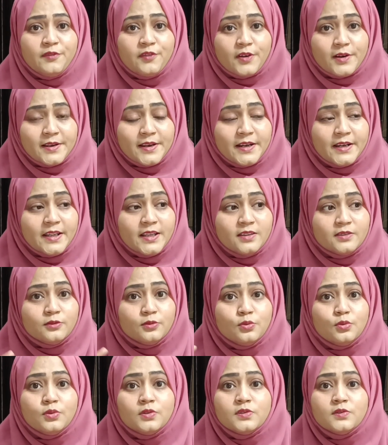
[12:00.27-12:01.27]
forgetting
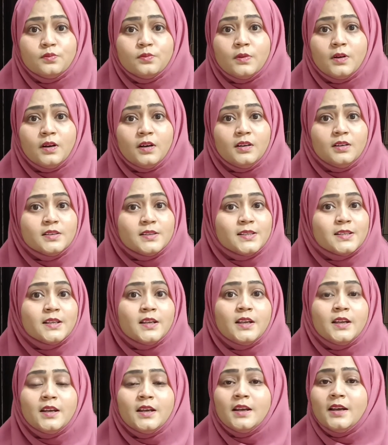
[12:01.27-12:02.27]
those words,
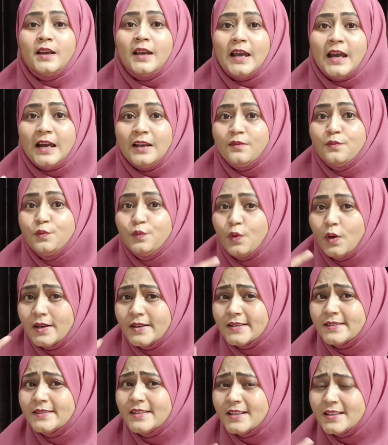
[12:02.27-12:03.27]
and
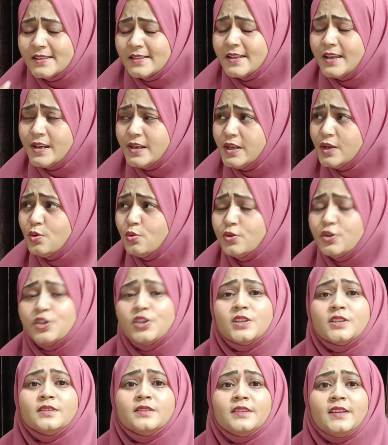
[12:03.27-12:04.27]
what's the
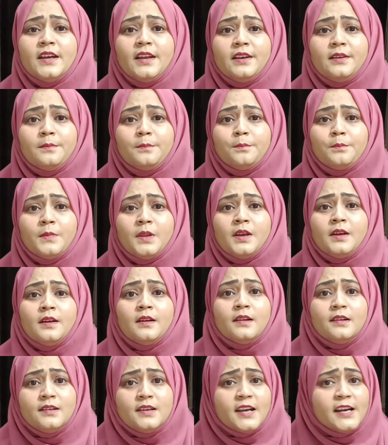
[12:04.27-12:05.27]
solution then.
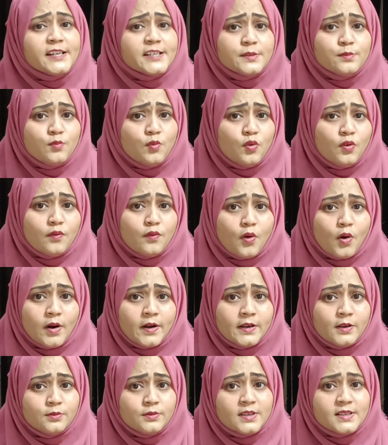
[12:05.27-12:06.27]
Let's move
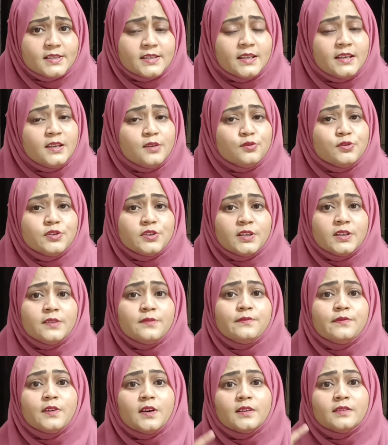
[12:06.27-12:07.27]
on to the solution.
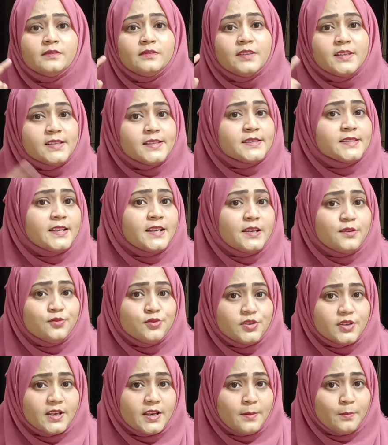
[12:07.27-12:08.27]
For this
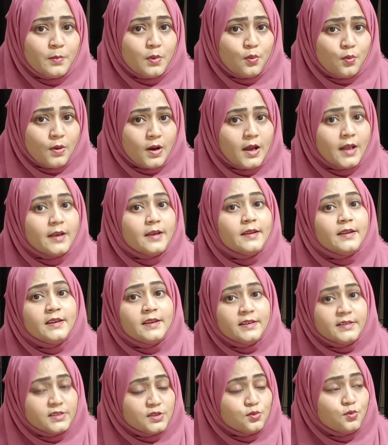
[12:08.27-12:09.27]
solution, number 1
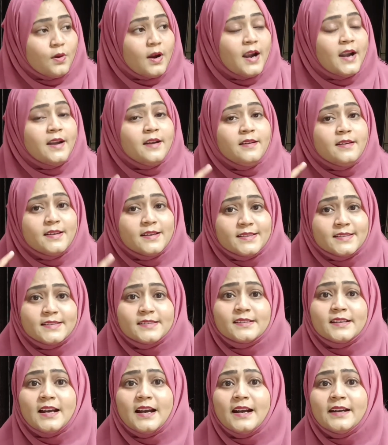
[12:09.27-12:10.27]
is to
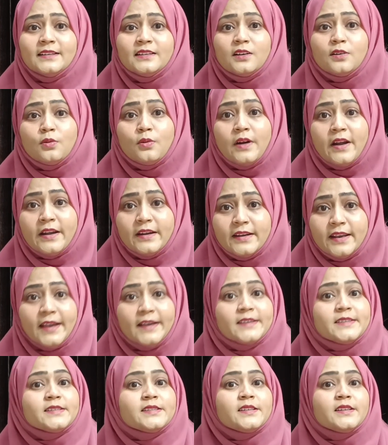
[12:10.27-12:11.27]
understand the
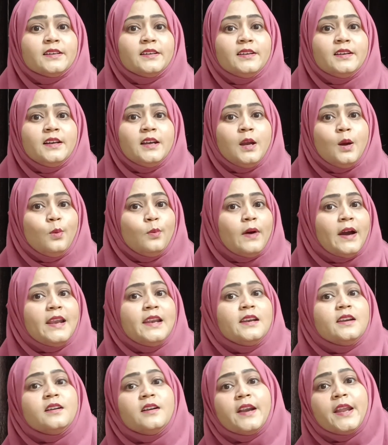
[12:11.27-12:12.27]
context while
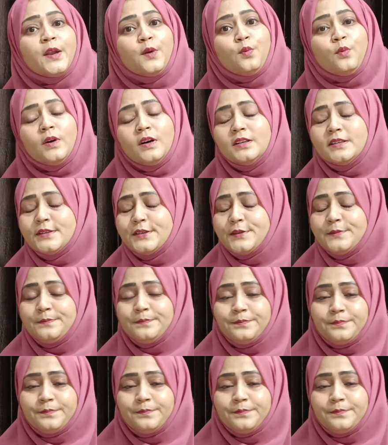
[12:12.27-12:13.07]
learning words.